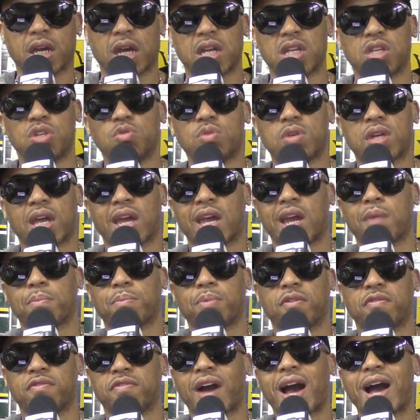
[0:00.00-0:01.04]
and you
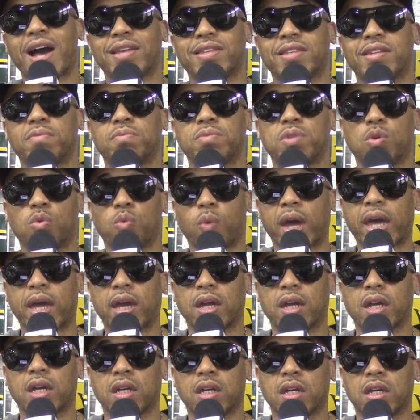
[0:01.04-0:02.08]
can't provide them the
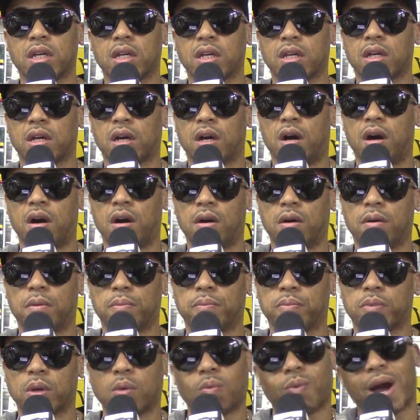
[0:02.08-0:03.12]
way,
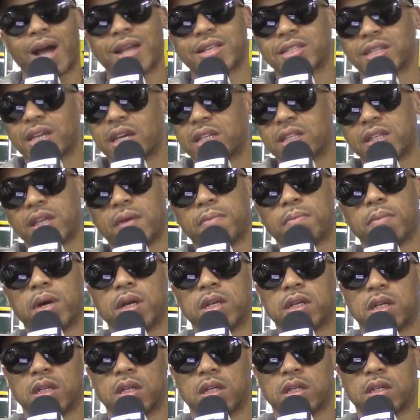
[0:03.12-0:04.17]
um, why take their
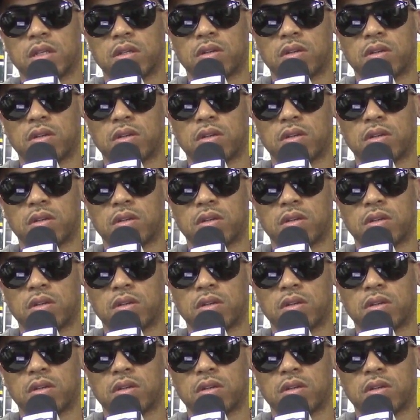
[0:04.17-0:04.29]
money?